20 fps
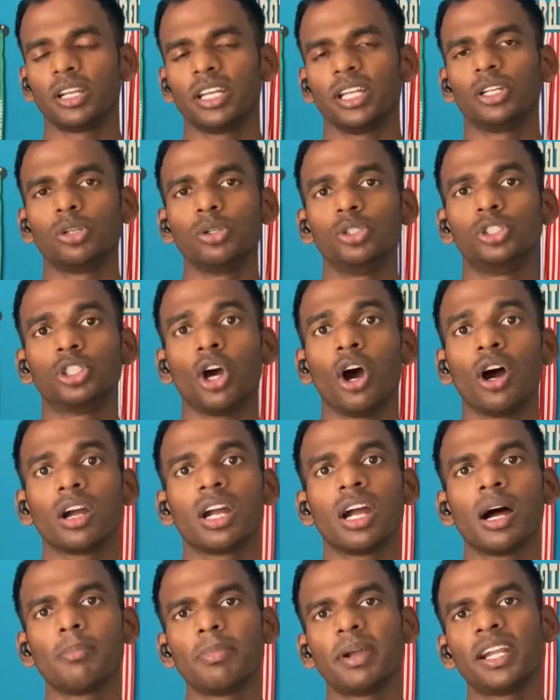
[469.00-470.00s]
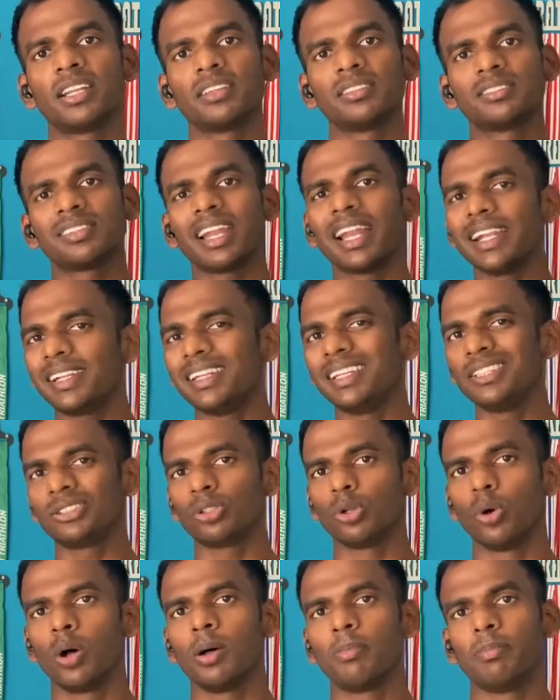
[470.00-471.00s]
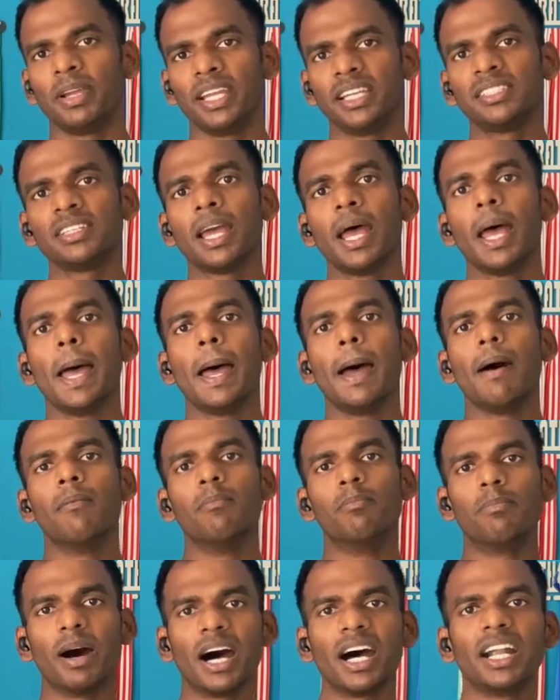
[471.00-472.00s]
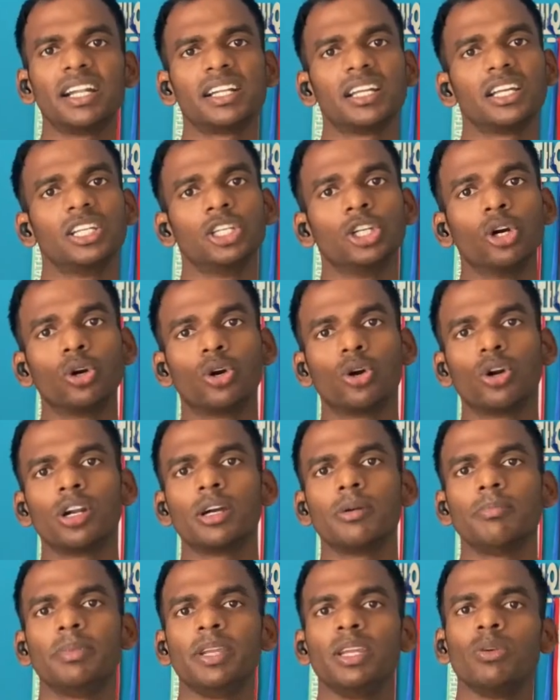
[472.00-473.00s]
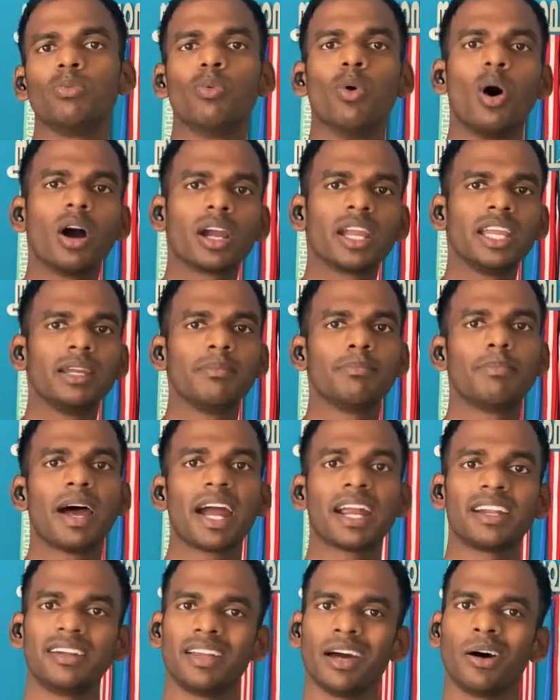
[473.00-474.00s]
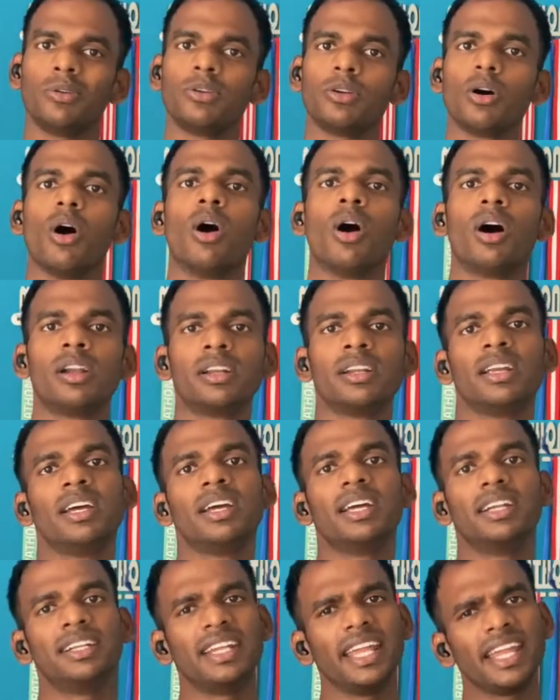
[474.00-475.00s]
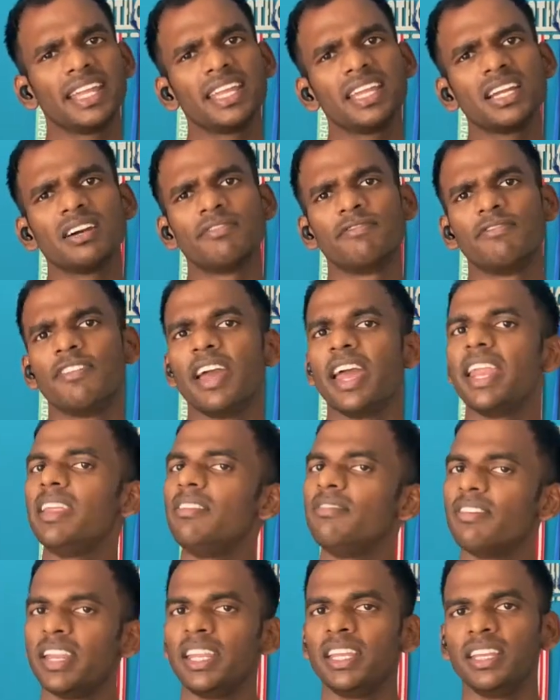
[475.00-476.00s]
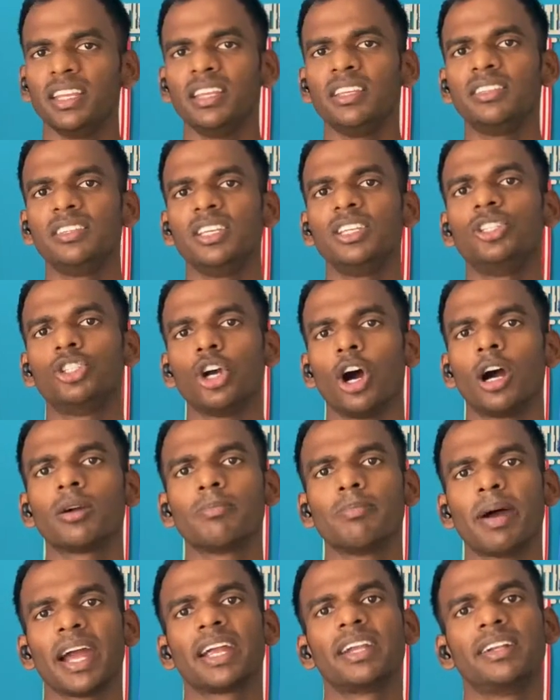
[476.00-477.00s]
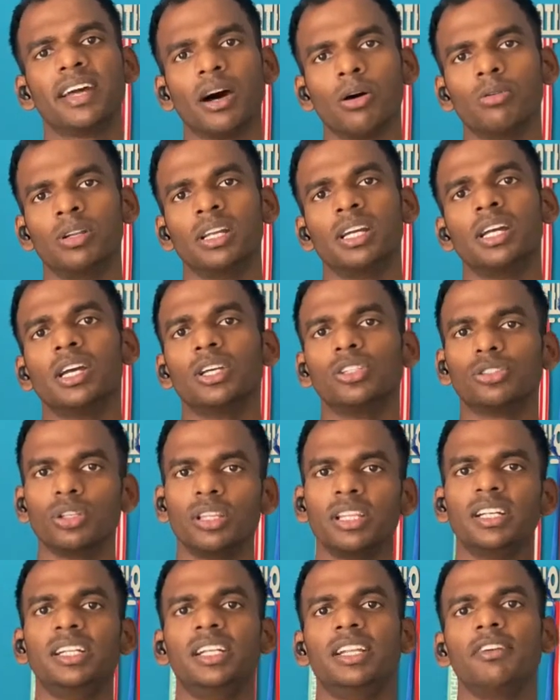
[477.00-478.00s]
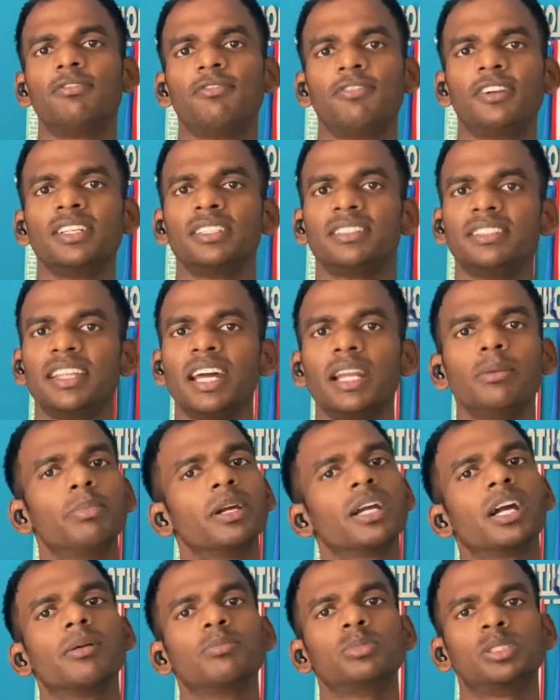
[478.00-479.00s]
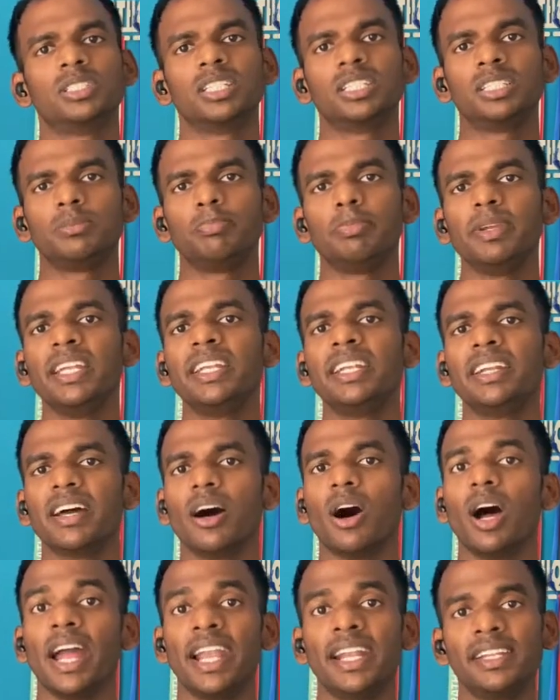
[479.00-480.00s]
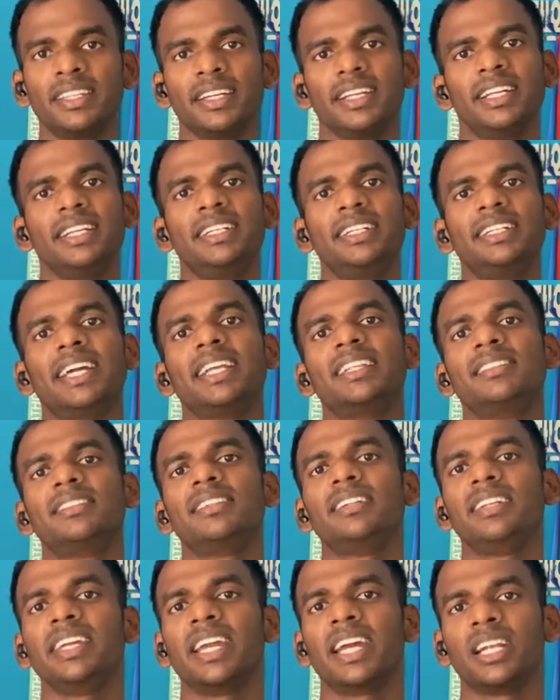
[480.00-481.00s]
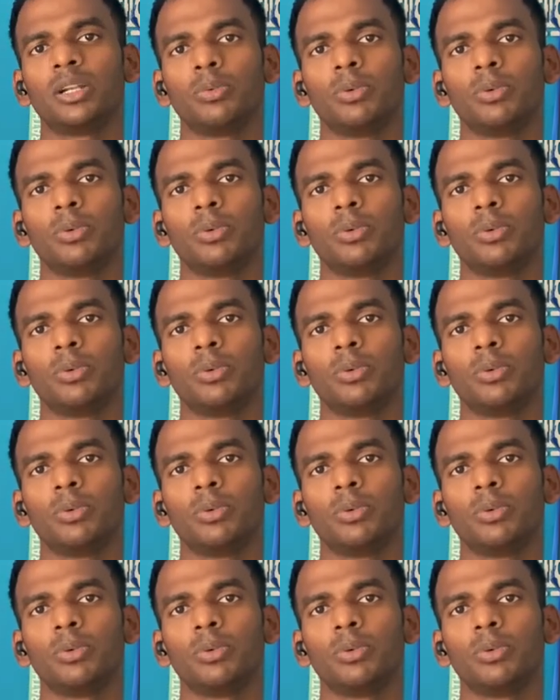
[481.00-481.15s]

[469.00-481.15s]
to jog up at a slightly slower pace, but you're going to be walking back down or taking a very, very easy jog back down. So the difference then becomes the speed and the intensity at